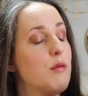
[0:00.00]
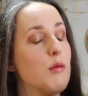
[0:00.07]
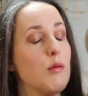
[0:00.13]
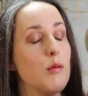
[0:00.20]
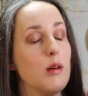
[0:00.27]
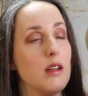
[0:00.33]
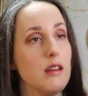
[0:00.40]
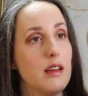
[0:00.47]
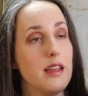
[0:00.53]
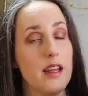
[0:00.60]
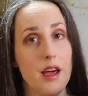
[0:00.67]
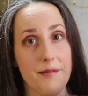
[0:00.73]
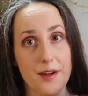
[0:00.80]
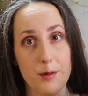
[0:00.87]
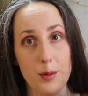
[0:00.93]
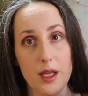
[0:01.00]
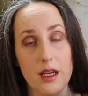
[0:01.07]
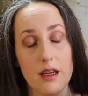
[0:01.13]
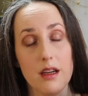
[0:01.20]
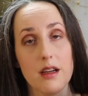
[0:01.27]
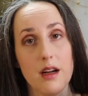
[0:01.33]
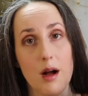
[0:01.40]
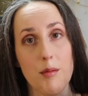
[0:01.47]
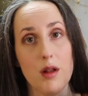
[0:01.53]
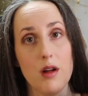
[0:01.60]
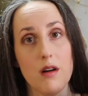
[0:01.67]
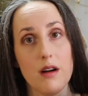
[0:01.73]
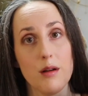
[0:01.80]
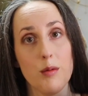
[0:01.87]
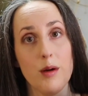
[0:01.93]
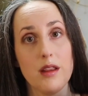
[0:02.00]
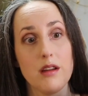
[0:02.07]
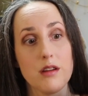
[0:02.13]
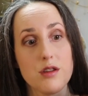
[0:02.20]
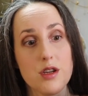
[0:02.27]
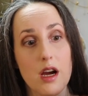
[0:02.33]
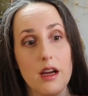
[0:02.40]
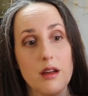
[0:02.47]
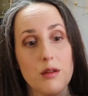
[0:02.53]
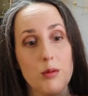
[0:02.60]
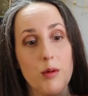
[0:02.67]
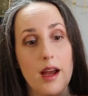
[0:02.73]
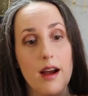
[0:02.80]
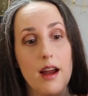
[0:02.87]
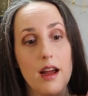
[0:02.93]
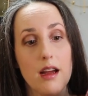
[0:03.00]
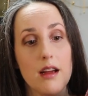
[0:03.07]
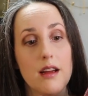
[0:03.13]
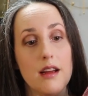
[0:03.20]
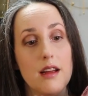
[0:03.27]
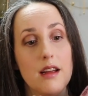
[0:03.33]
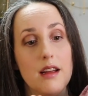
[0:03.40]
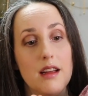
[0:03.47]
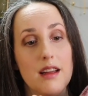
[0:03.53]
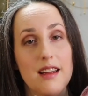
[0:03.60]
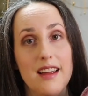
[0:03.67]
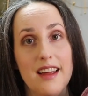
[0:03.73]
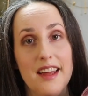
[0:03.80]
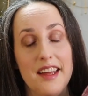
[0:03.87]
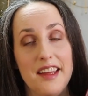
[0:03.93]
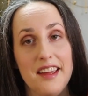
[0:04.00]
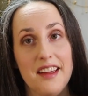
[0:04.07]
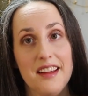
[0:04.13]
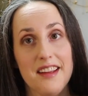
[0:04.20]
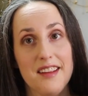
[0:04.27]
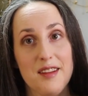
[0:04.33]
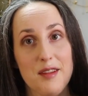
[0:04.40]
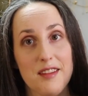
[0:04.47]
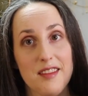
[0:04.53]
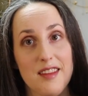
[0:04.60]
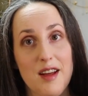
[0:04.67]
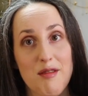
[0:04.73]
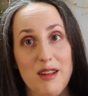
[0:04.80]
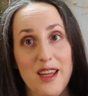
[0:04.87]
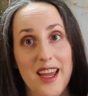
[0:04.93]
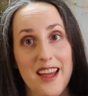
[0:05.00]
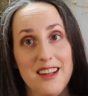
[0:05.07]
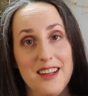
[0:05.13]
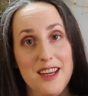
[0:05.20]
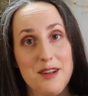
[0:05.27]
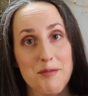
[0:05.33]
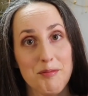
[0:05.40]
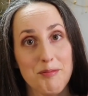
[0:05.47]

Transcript: will inevitably come along with your child wearing a lovely hand knit.